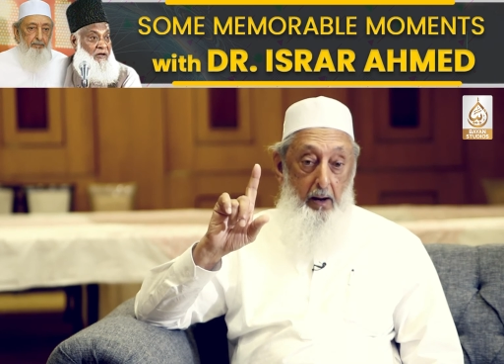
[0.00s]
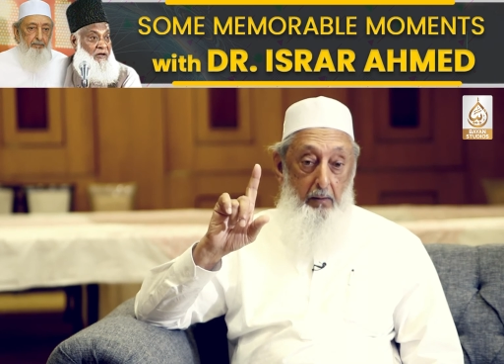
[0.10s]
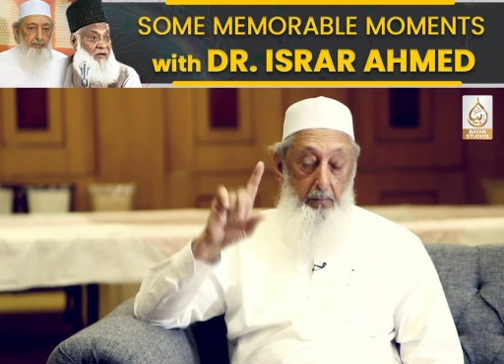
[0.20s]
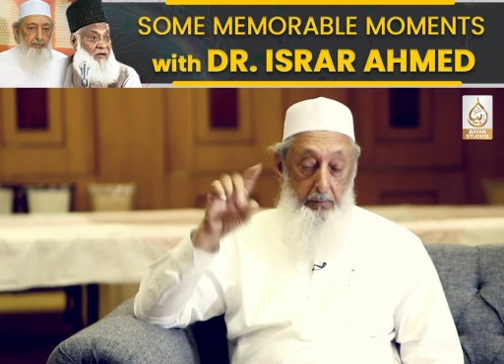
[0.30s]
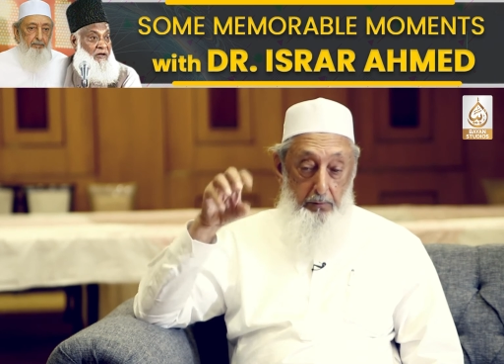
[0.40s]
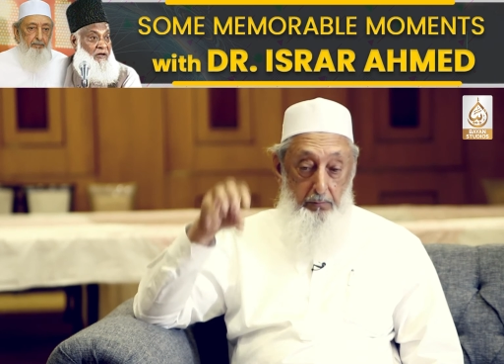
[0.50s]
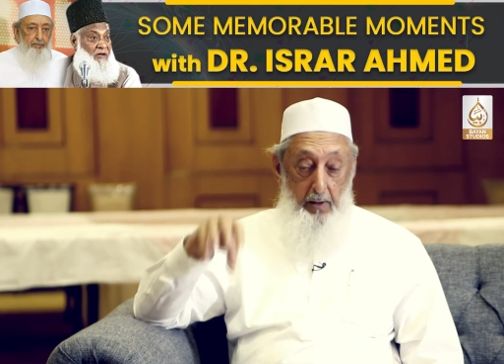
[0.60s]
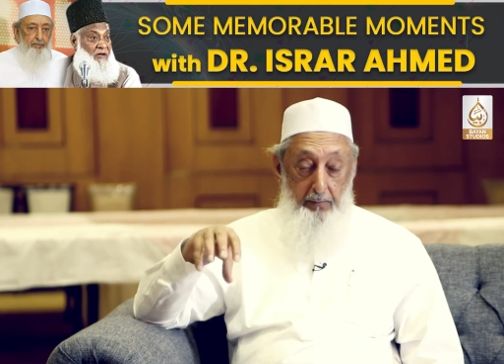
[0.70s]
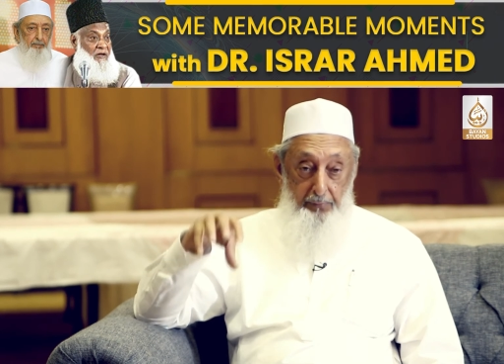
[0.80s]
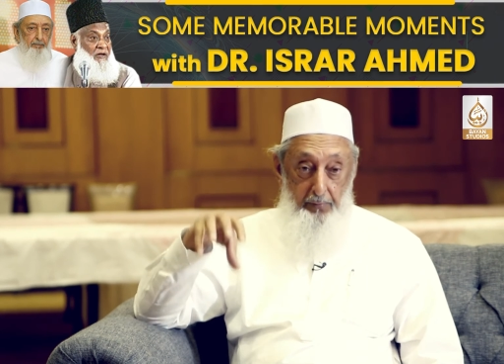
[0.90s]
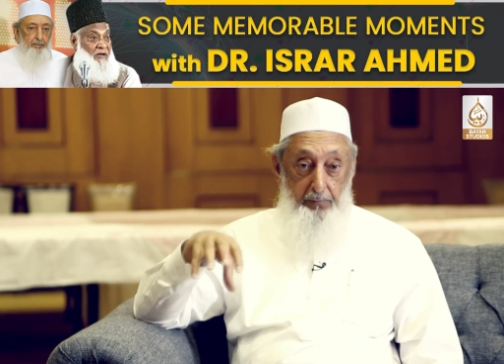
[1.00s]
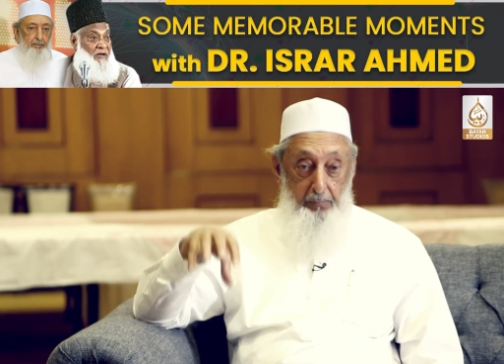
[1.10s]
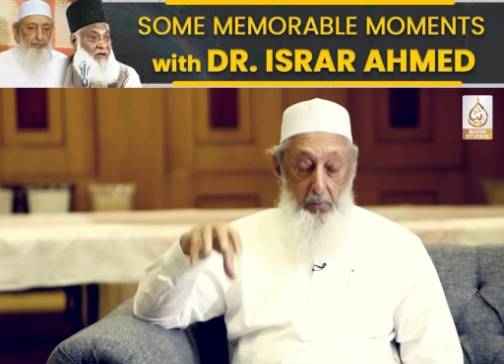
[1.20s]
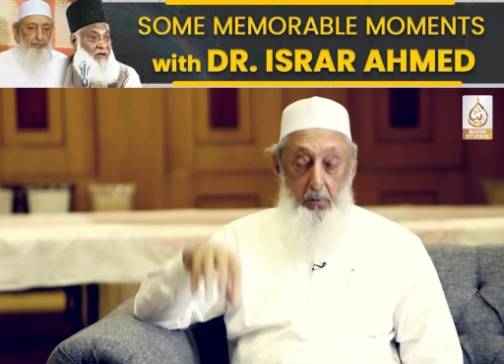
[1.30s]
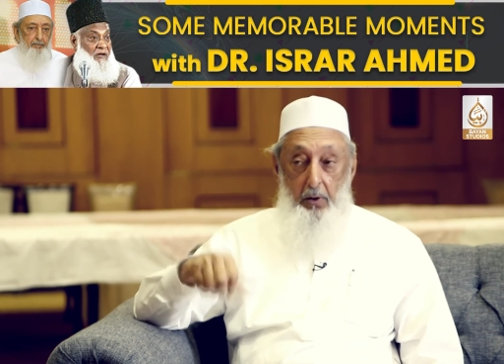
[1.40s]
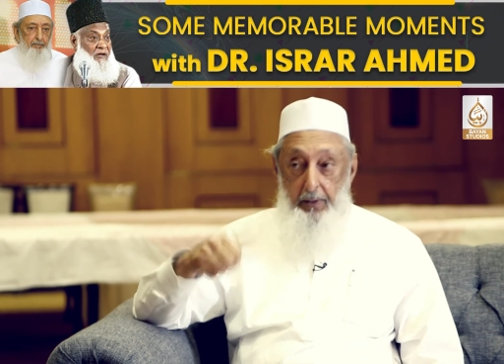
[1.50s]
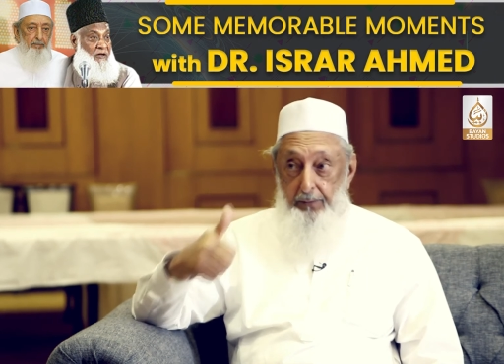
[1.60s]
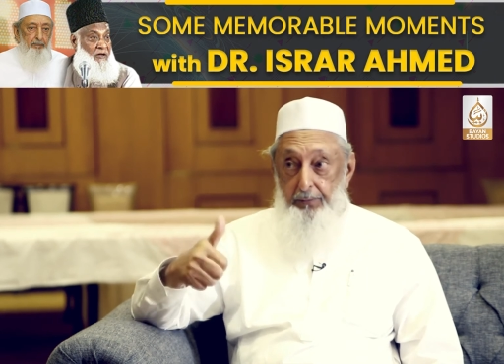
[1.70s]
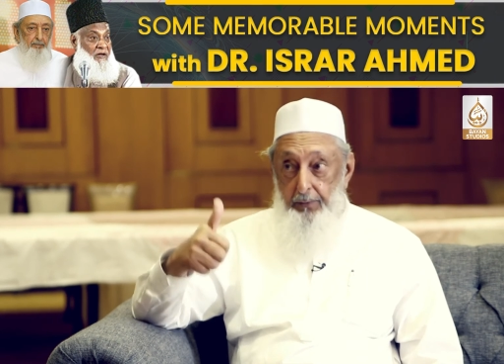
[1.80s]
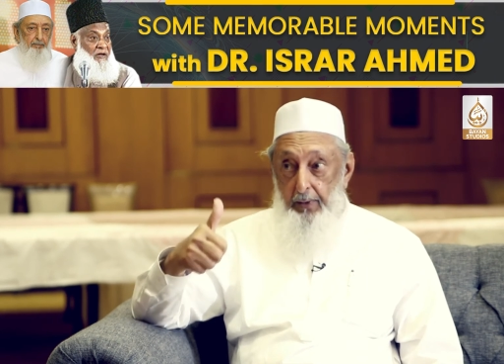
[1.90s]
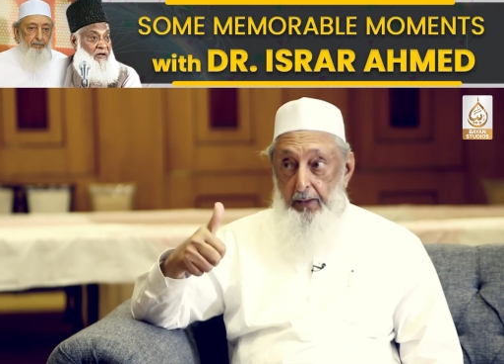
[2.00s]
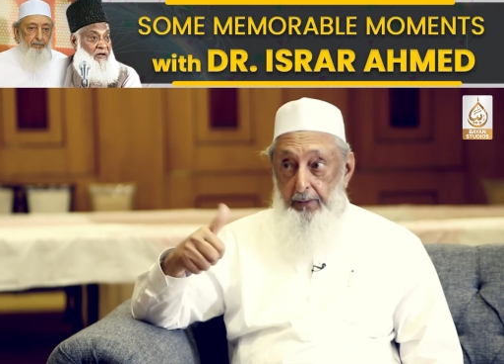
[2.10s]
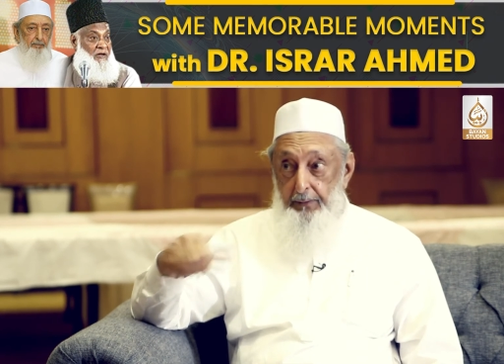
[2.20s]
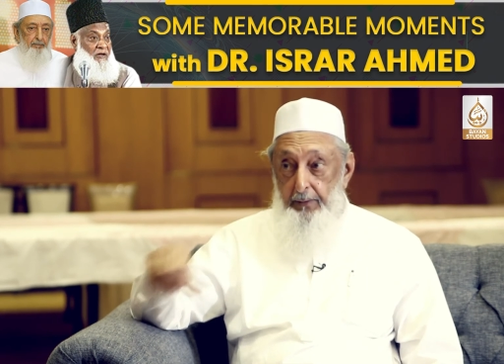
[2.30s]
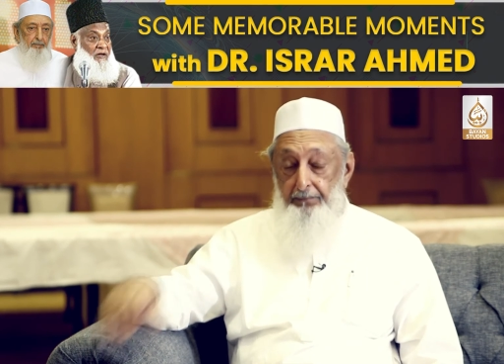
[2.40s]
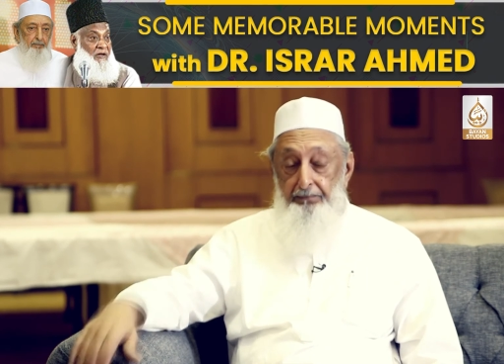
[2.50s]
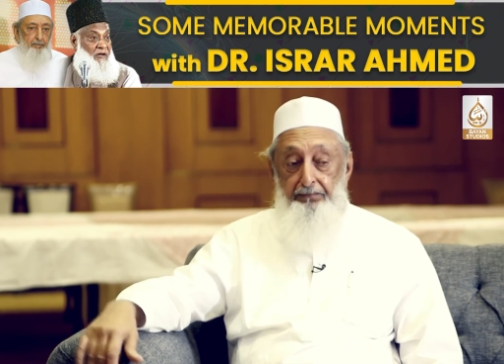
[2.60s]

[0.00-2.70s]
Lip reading: which is my first book on eschatology.